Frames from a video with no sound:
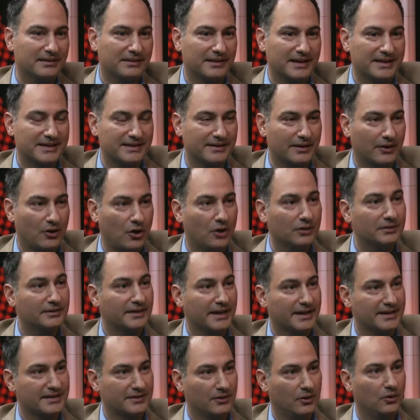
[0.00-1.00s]
there's the
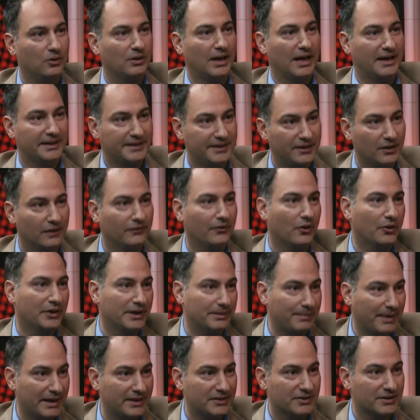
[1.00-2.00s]
context, the whole idea of
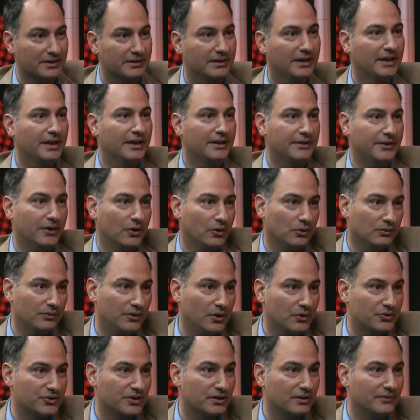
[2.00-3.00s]
occupation, the whole
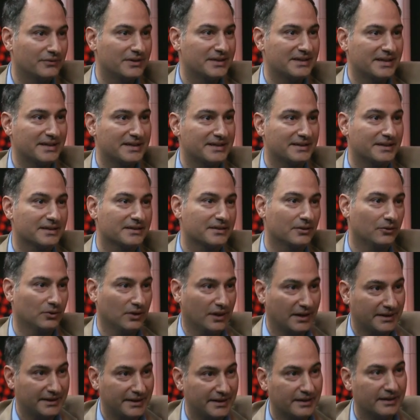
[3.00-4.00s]
notion of resistance, the
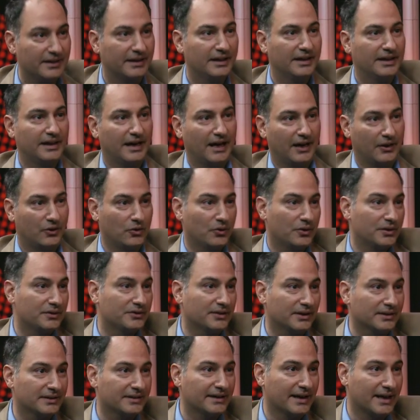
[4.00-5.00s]
whole idea
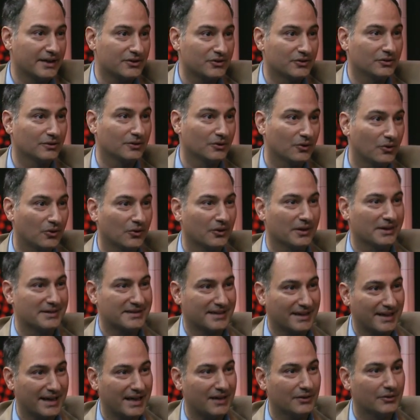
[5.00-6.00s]
according to international law
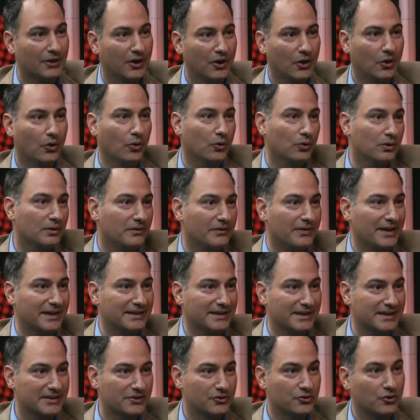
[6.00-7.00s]
it's allowed. All of
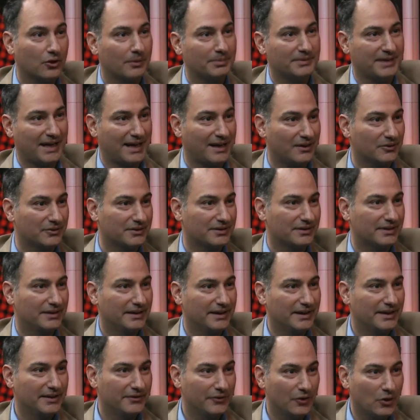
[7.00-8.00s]
that is dropped out.
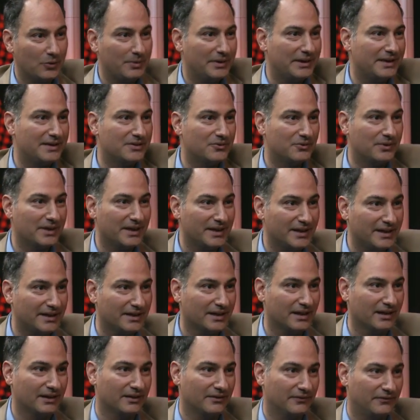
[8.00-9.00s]
Nobody's
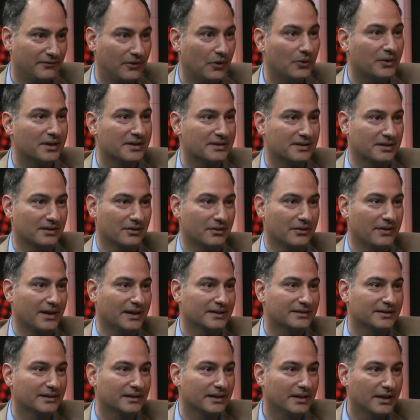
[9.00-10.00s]
really focusing on
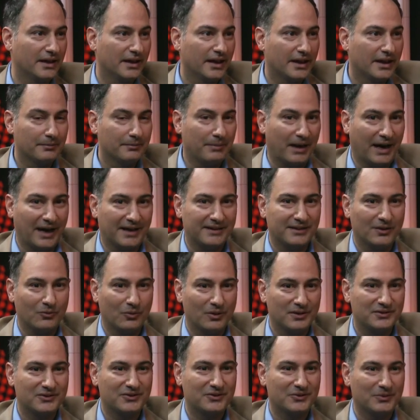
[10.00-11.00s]
that. But I
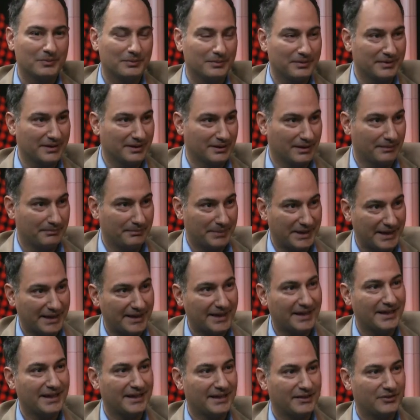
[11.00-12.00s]
don't want to be
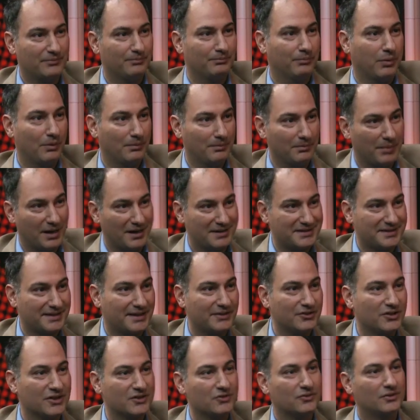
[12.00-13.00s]
here
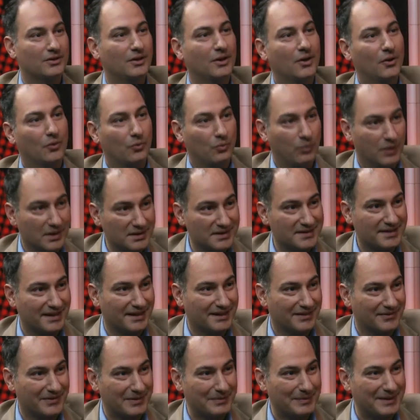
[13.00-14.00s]
bombasting just one
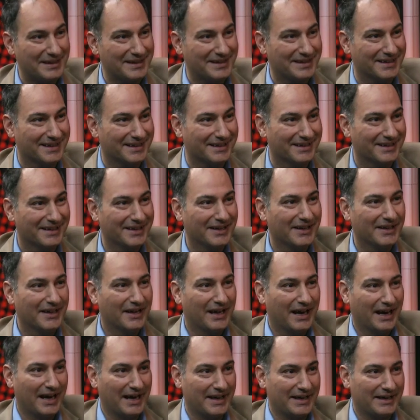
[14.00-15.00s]
side of the media.
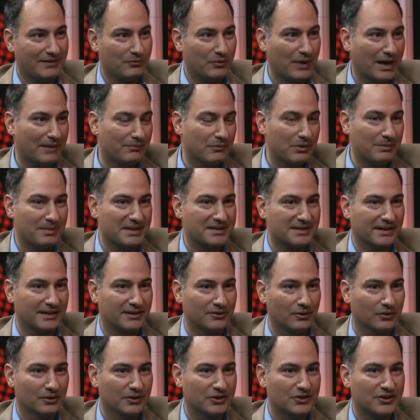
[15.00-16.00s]
We must
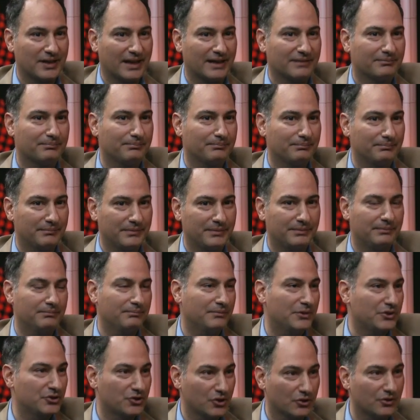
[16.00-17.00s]
acknowledge that
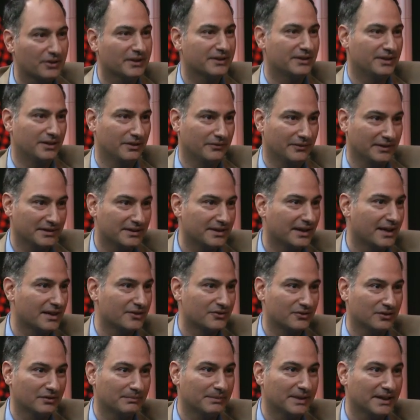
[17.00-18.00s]
majority of
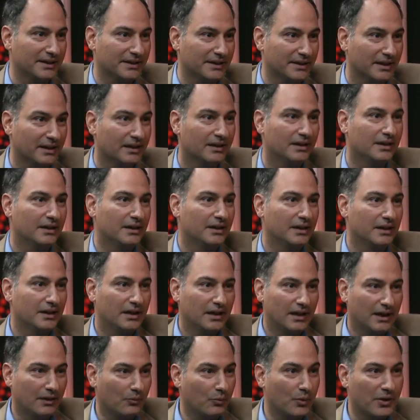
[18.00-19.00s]
international media,
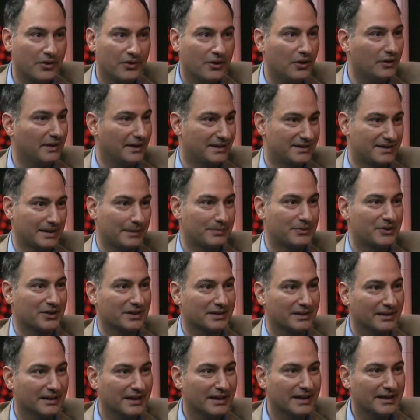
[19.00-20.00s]
with no
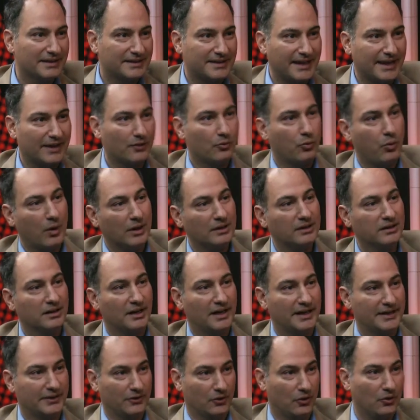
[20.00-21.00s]
exception, take one
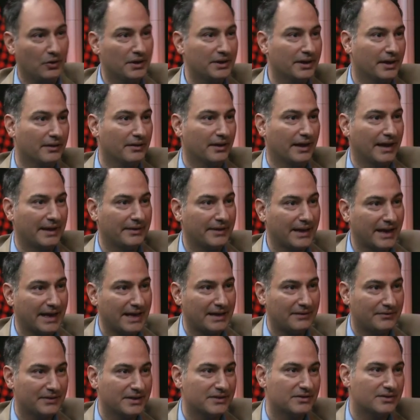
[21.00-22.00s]
line or another, and they
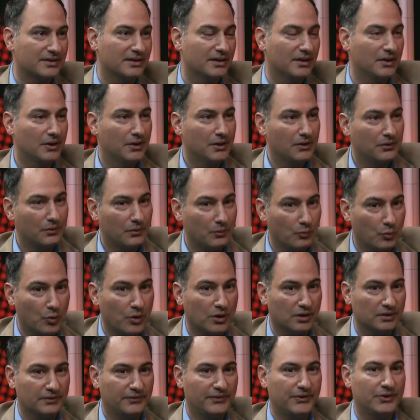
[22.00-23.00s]
have this
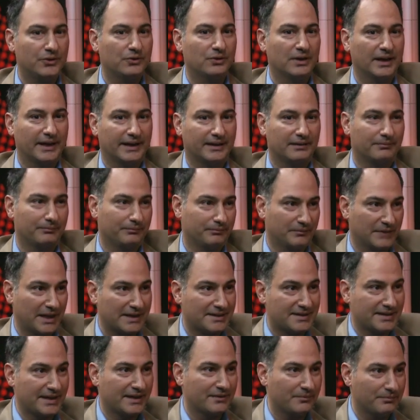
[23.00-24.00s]
worldview, like,
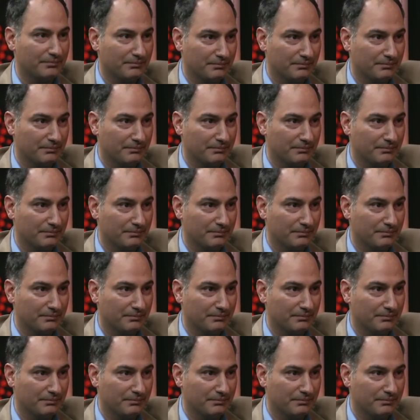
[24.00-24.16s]
let's say